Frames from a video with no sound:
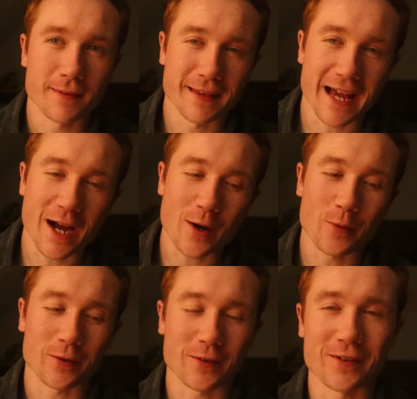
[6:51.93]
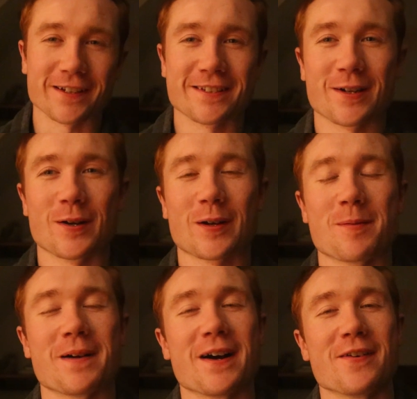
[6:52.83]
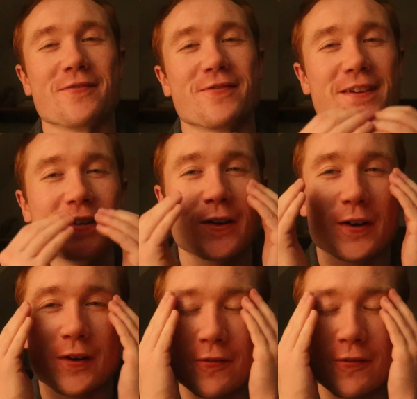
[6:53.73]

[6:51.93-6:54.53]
Now we're going to talk about Fear